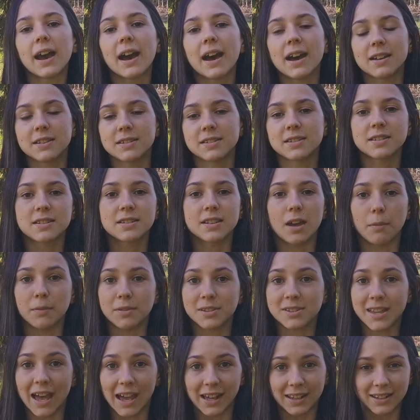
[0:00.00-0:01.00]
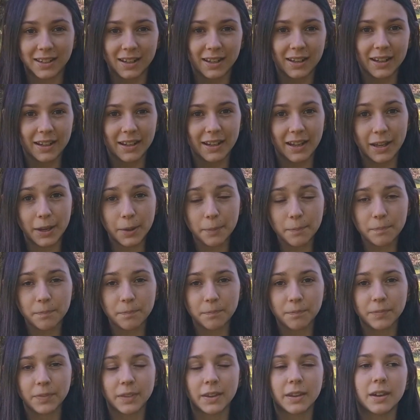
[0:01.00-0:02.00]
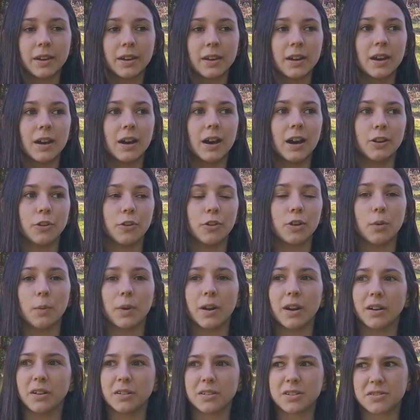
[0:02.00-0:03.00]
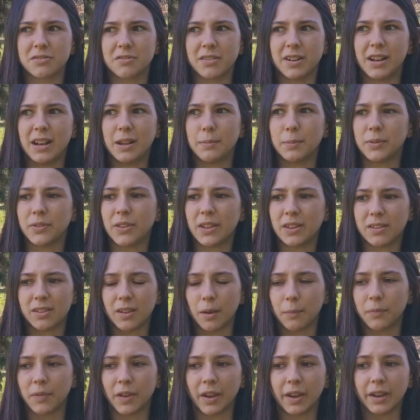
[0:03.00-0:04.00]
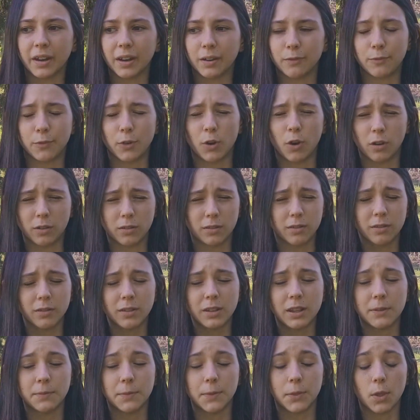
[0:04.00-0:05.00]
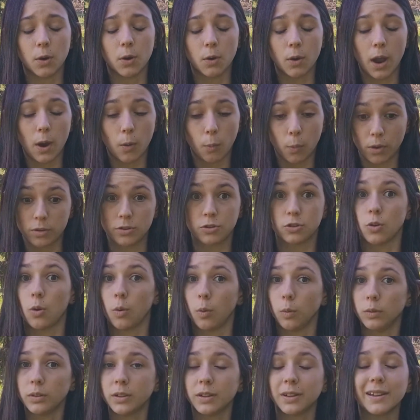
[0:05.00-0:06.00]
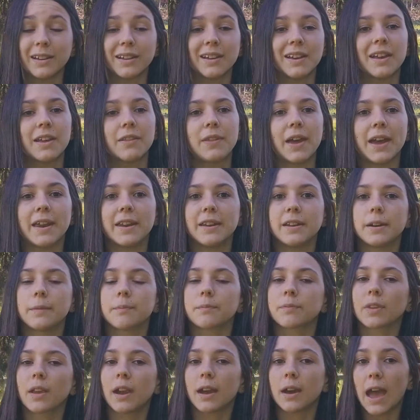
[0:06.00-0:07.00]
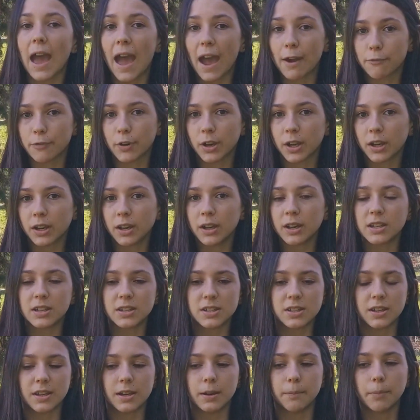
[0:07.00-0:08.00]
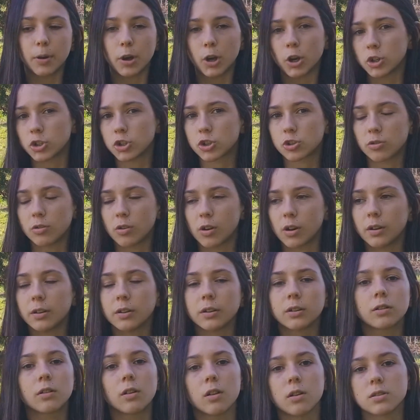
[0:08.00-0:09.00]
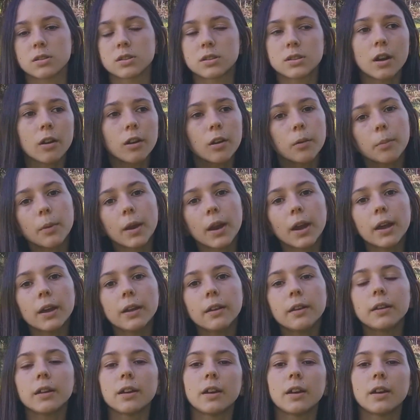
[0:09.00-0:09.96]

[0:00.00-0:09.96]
has some Sadler in him. I don't know what else really, but there's something and I've forgotten, even though I was told. Then Africa is a Percheron cross thoroughbred.